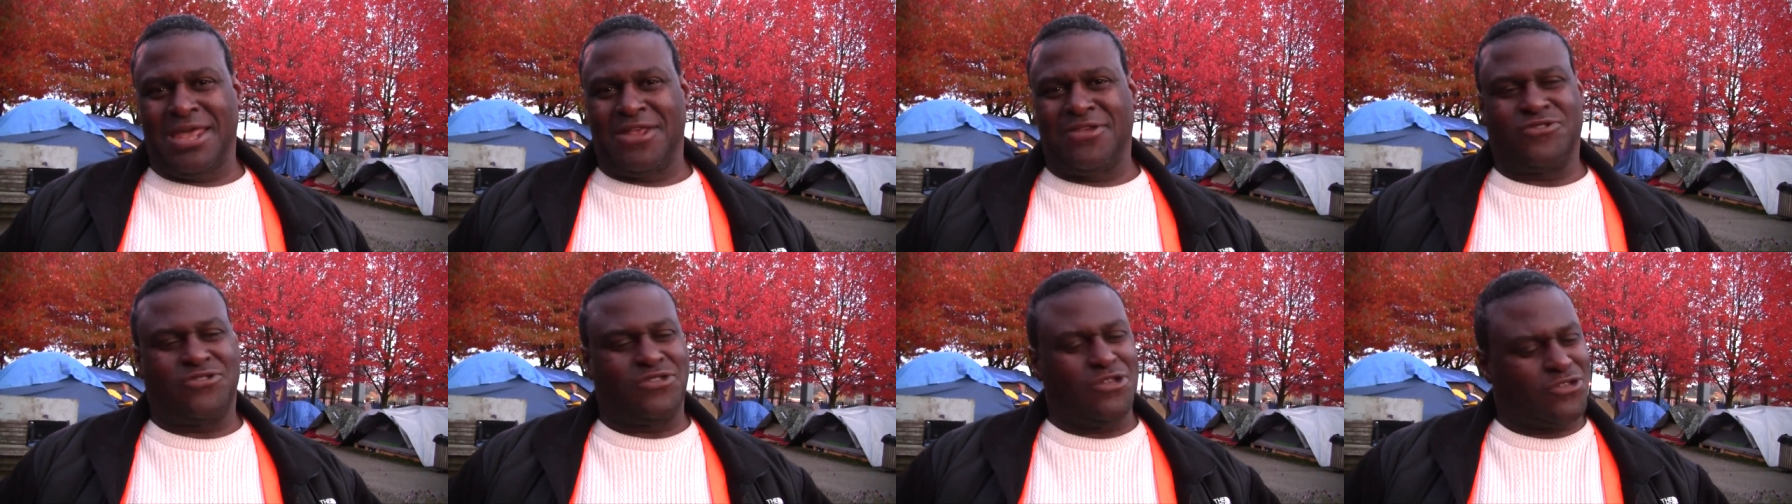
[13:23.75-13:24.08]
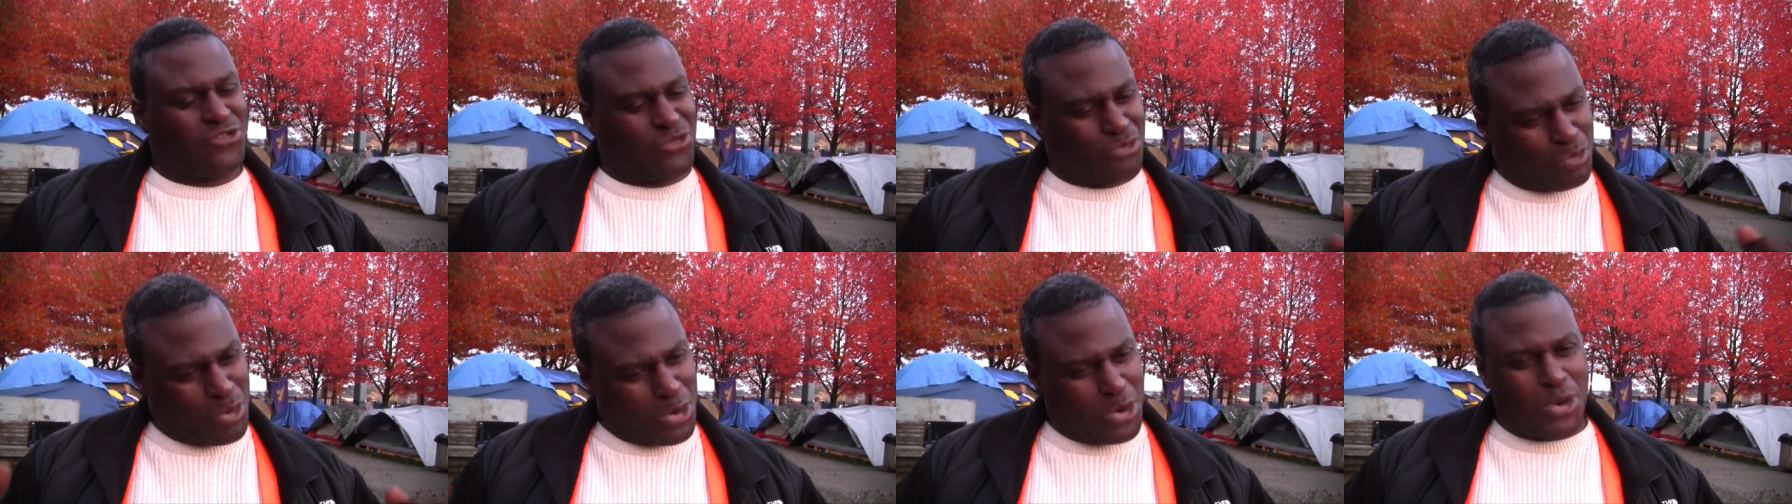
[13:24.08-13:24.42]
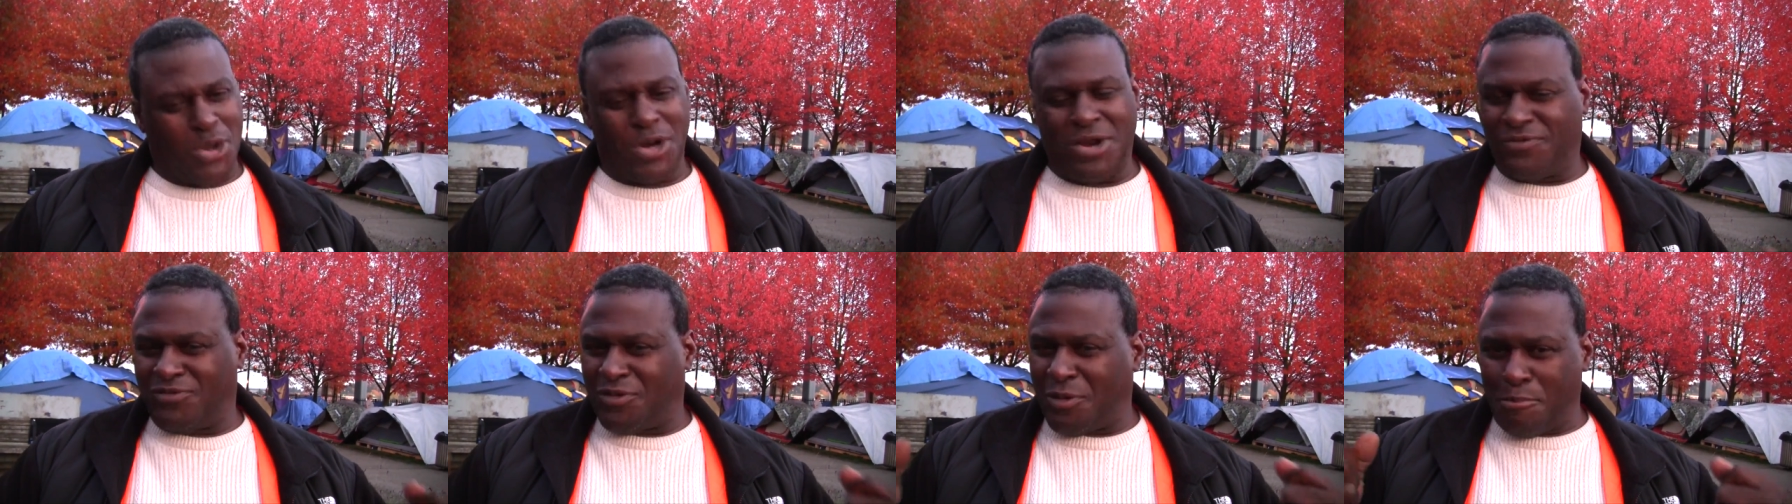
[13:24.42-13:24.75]
It is the
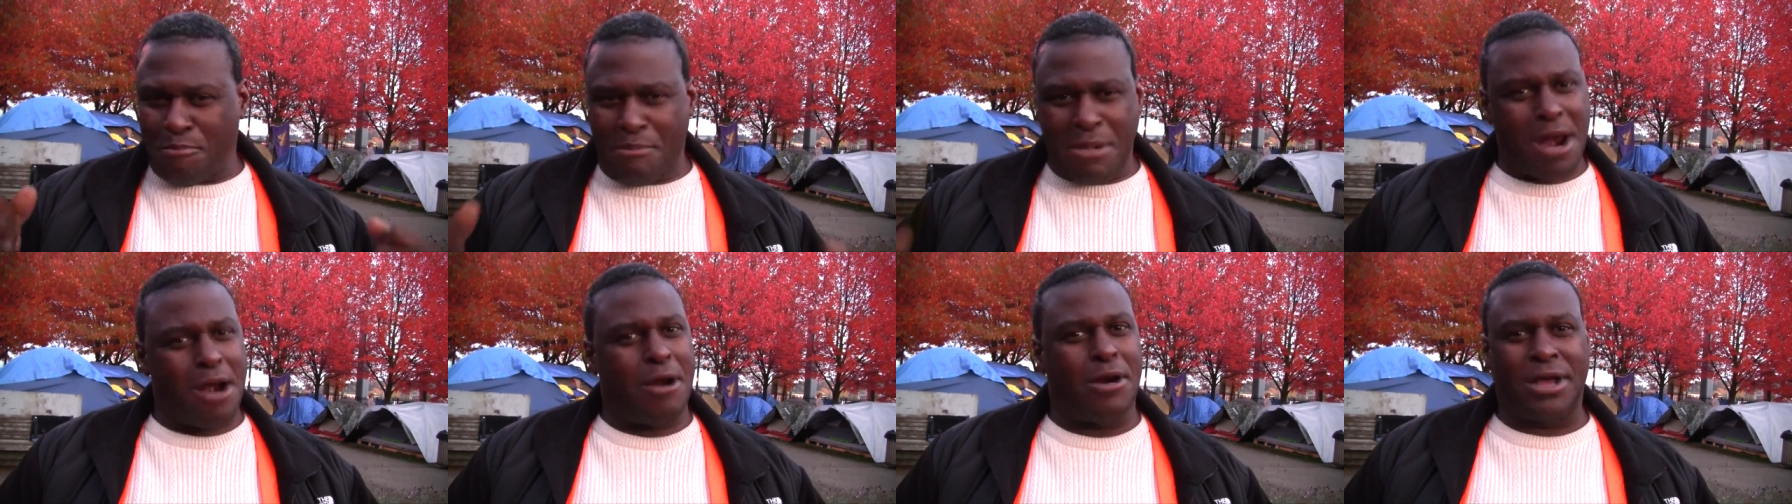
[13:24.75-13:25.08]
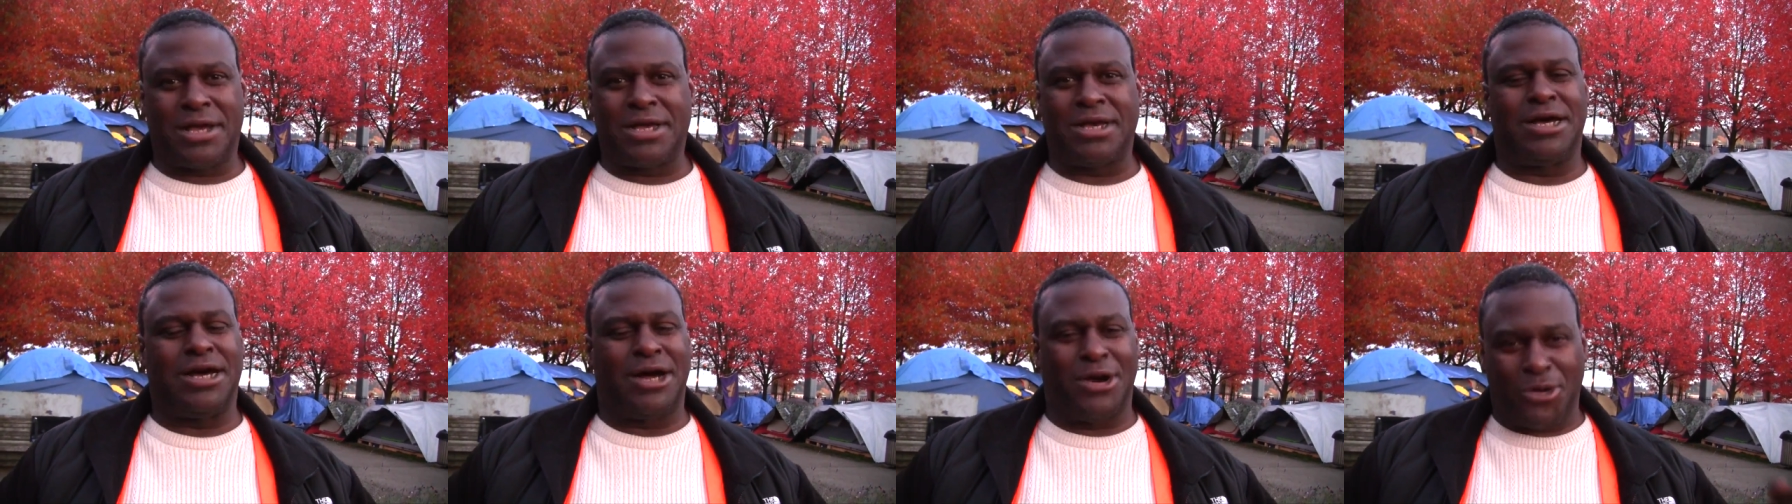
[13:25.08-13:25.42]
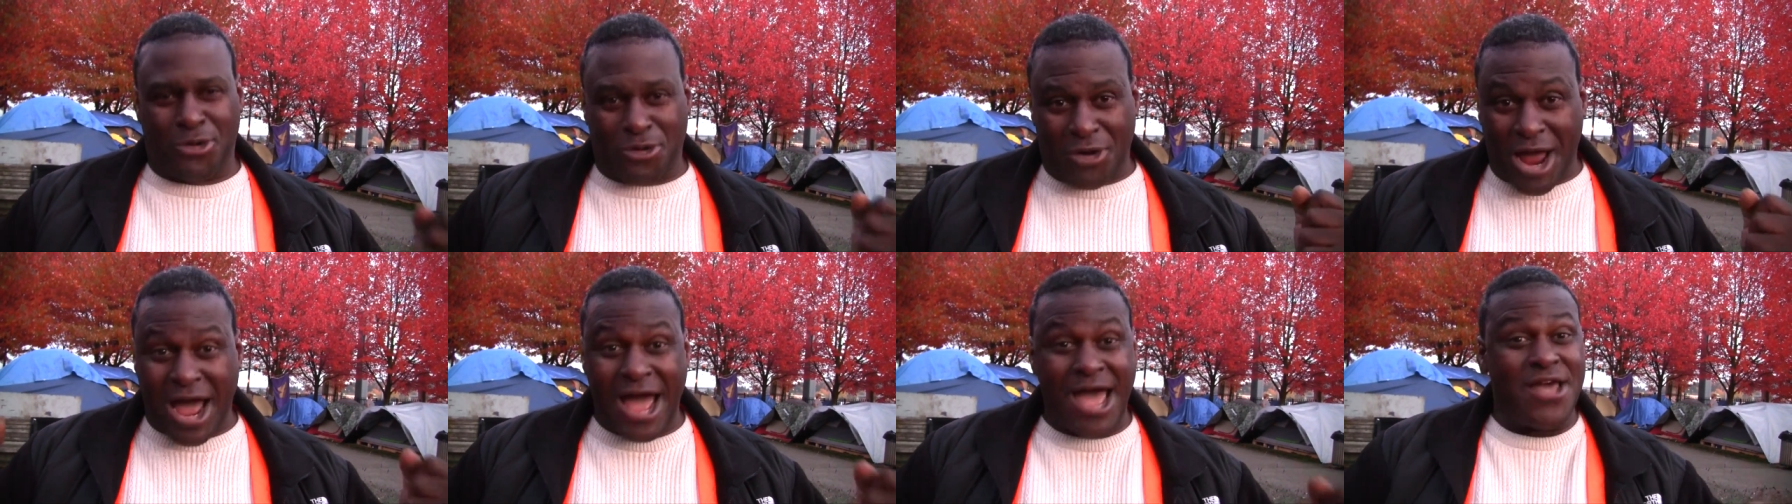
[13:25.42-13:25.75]
spirit of America
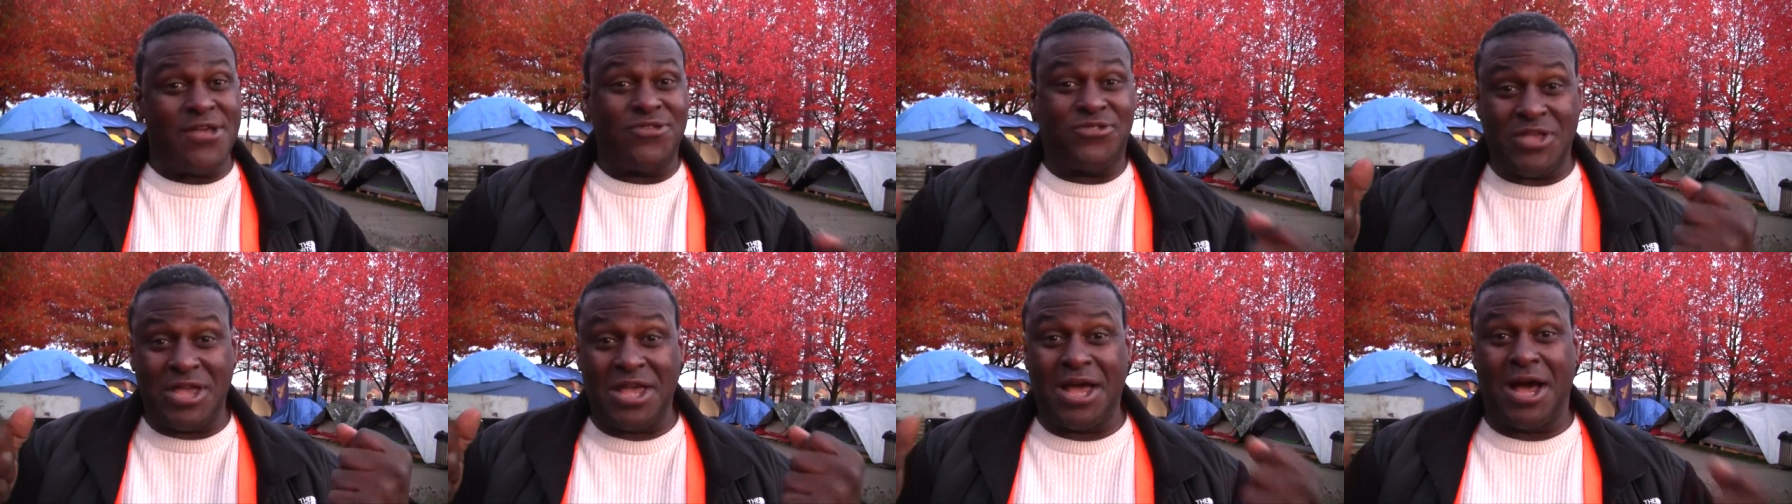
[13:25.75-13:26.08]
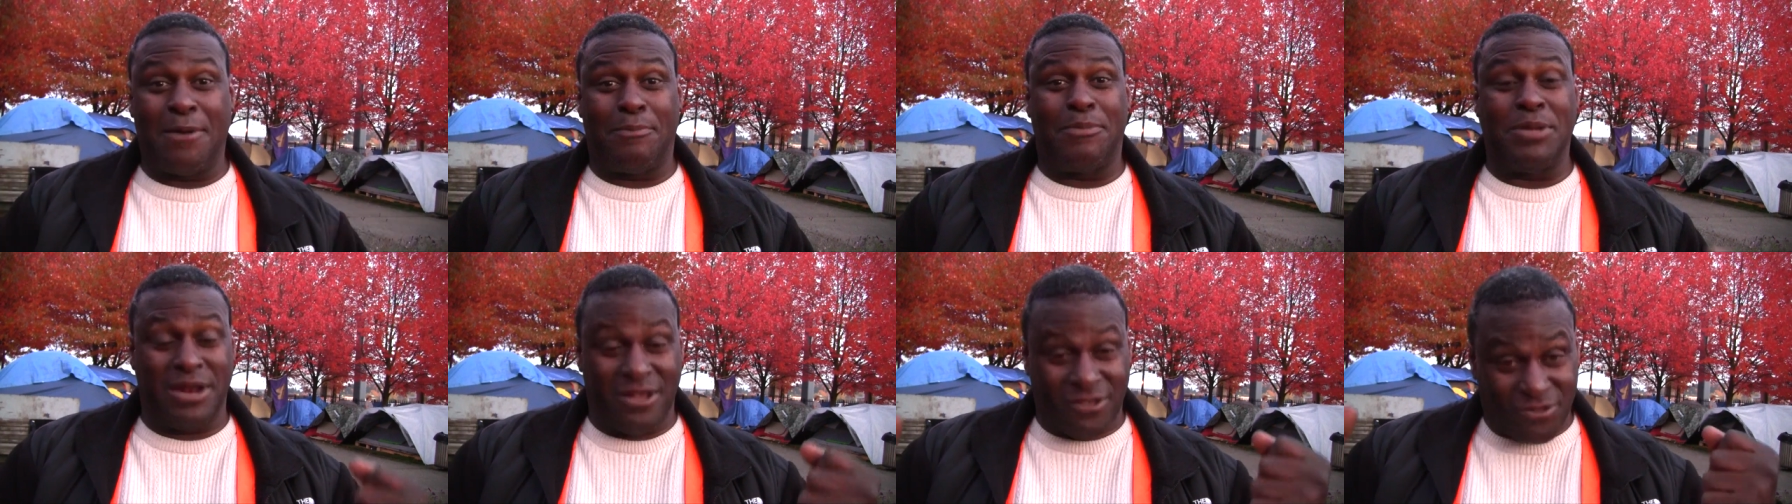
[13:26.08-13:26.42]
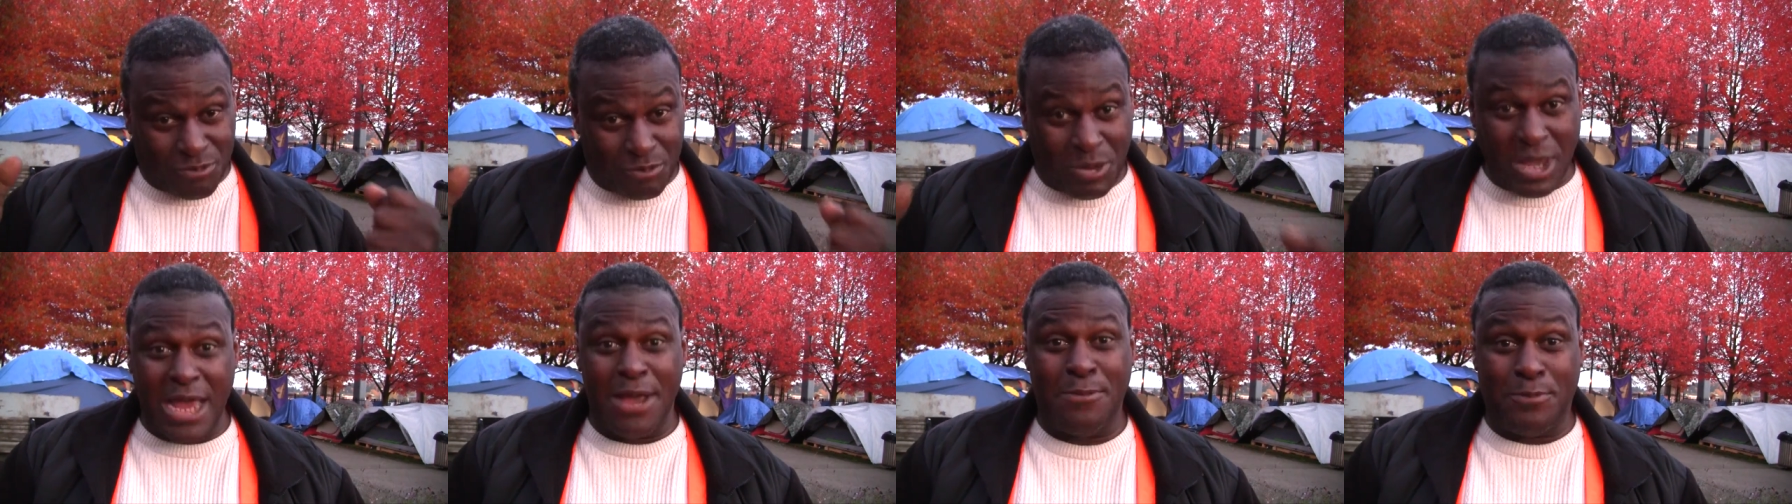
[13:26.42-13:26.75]
arising up in
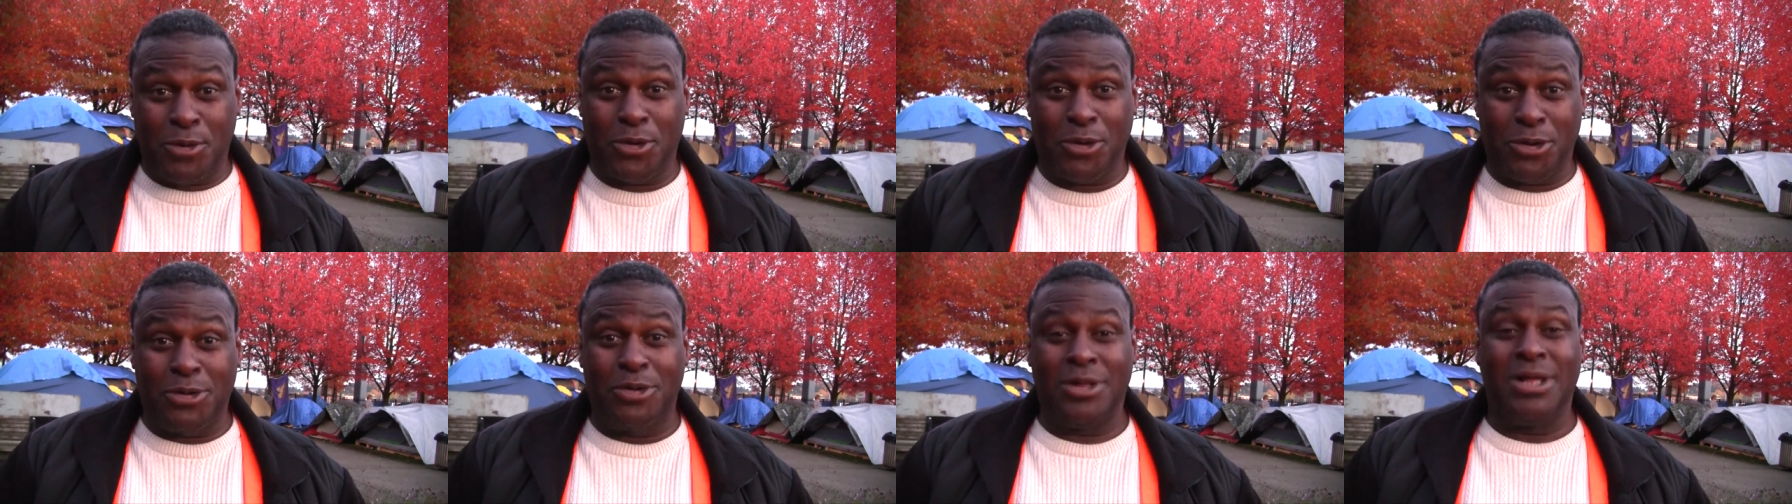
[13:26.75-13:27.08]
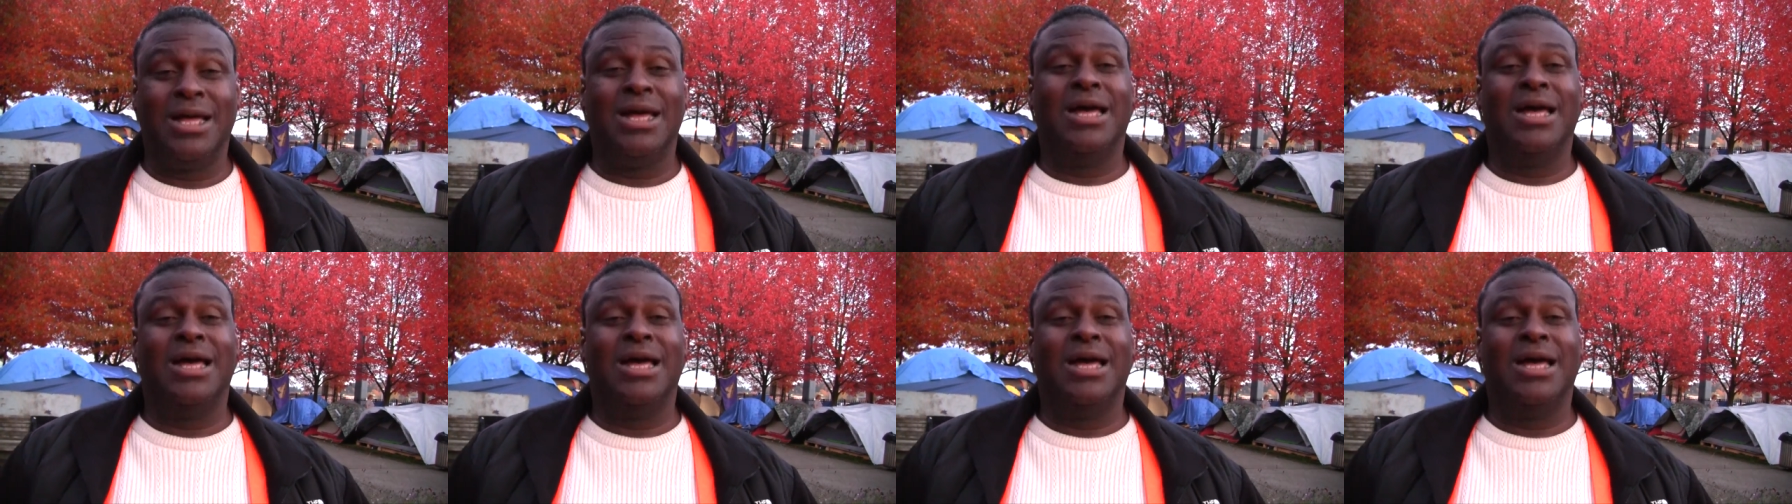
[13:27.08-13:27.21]
its people,